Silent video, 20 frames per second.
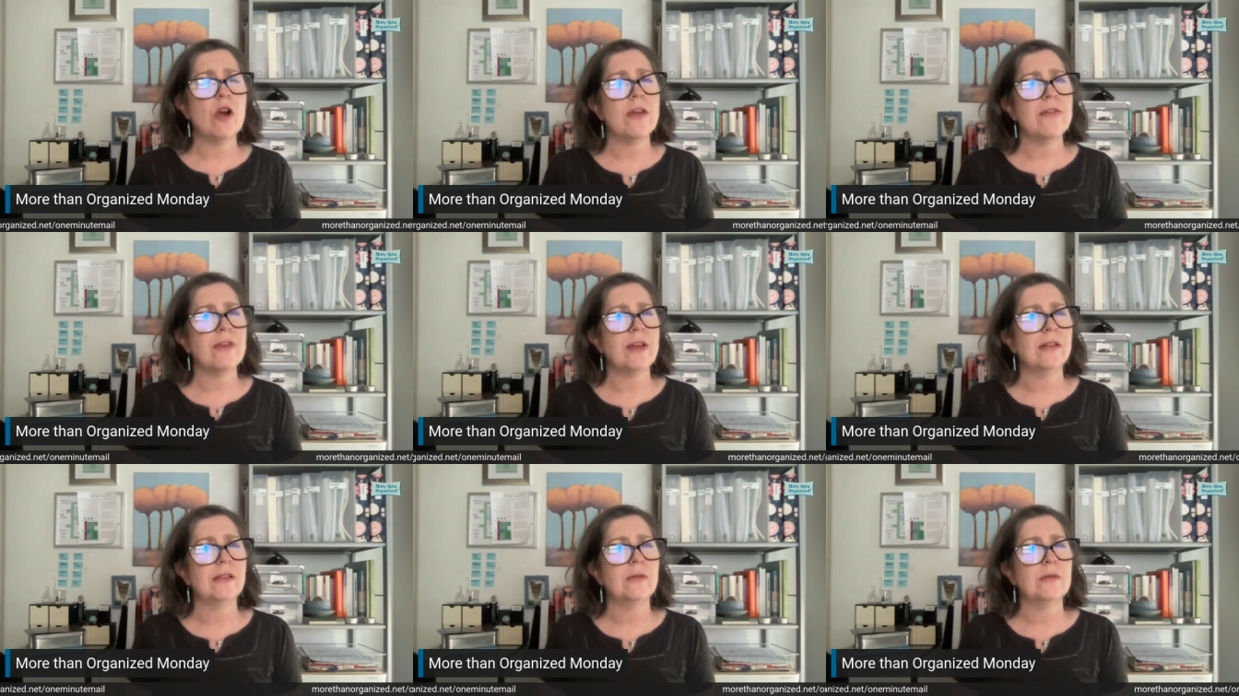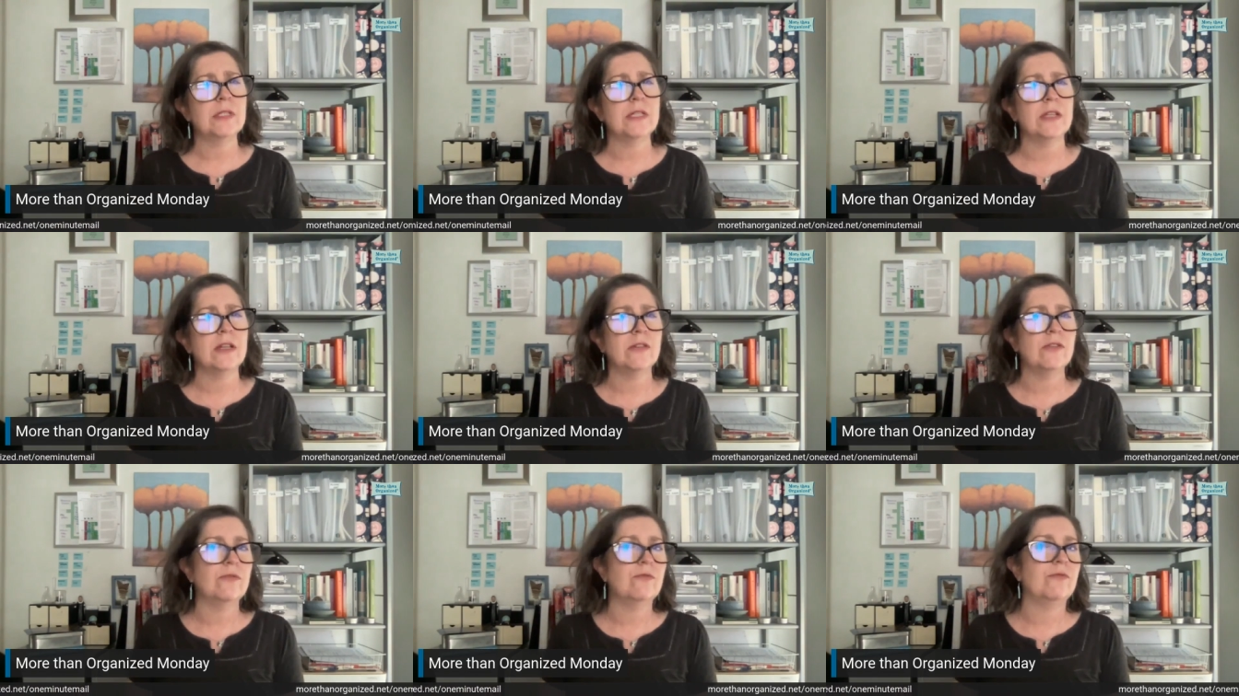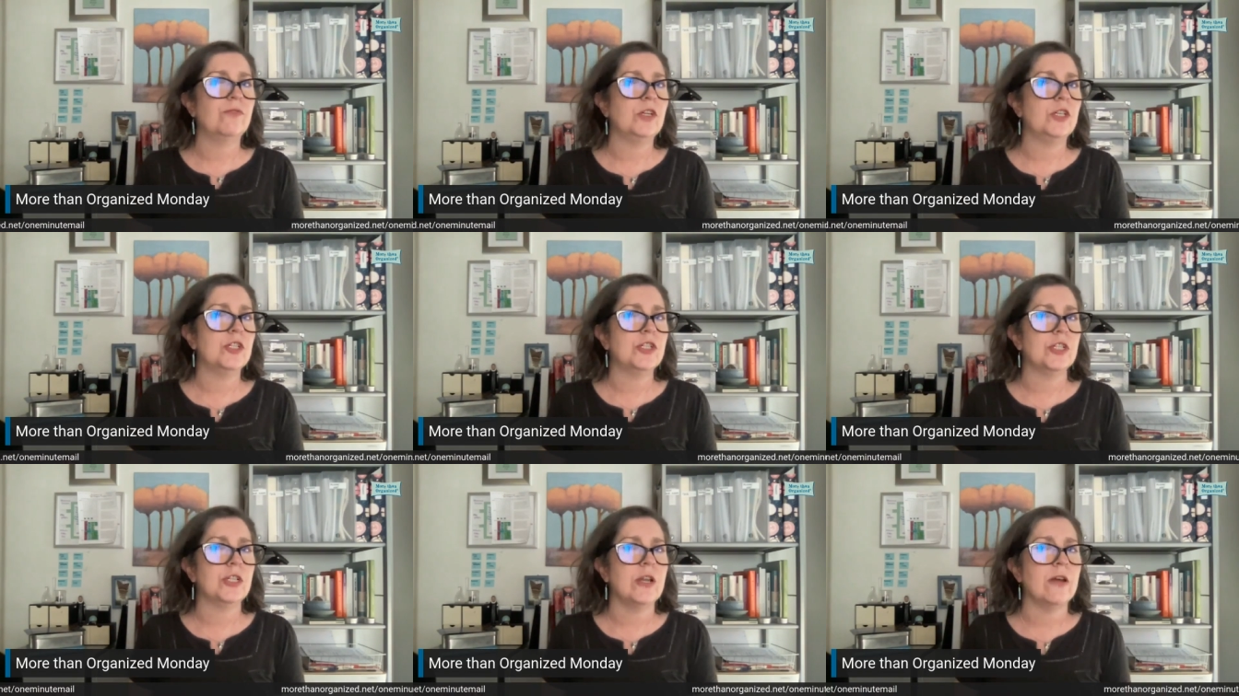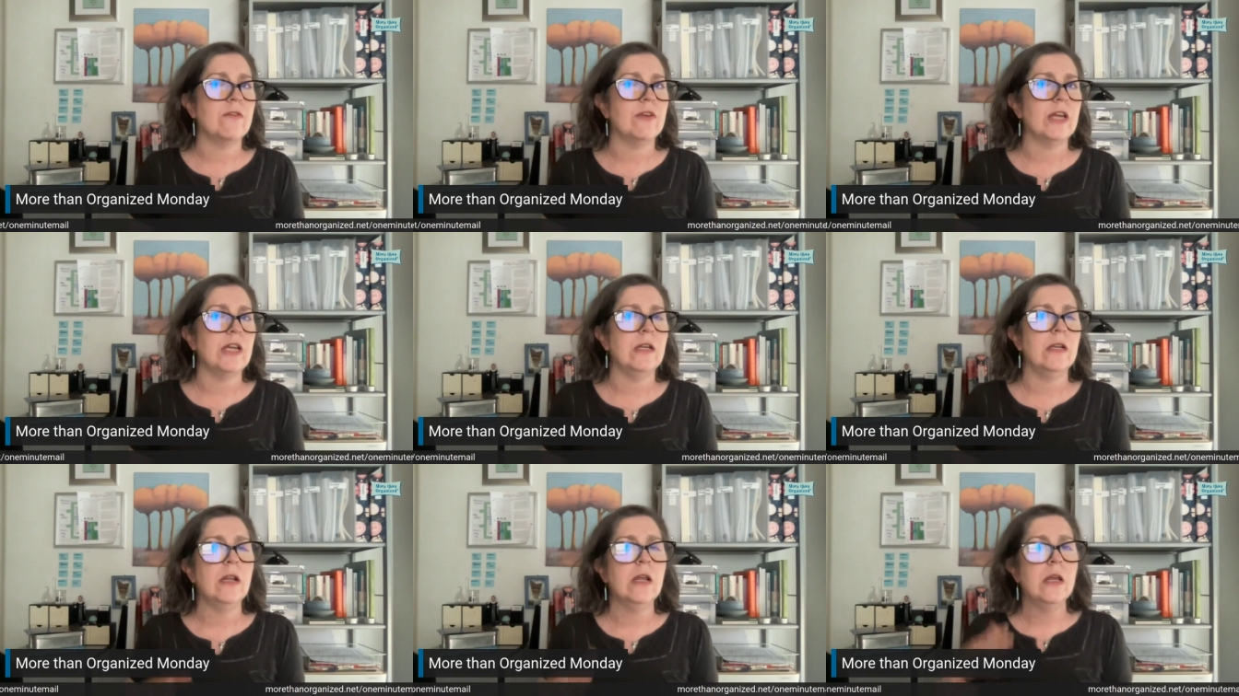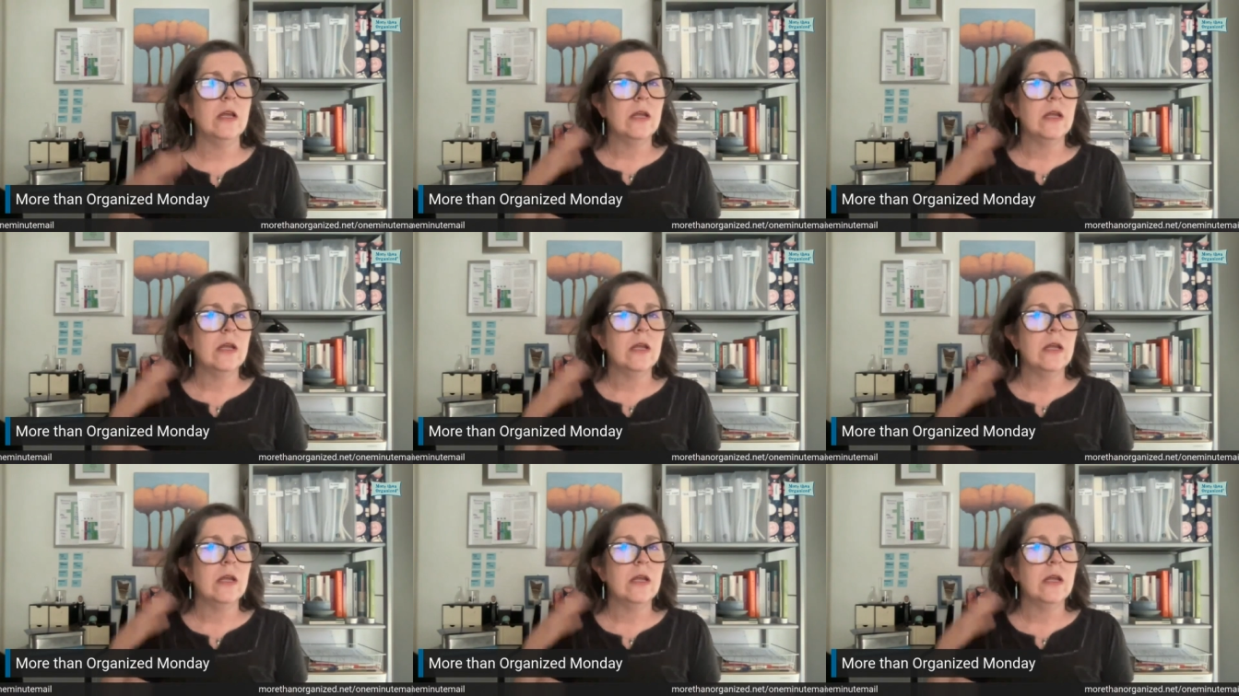I thought there was another version of it.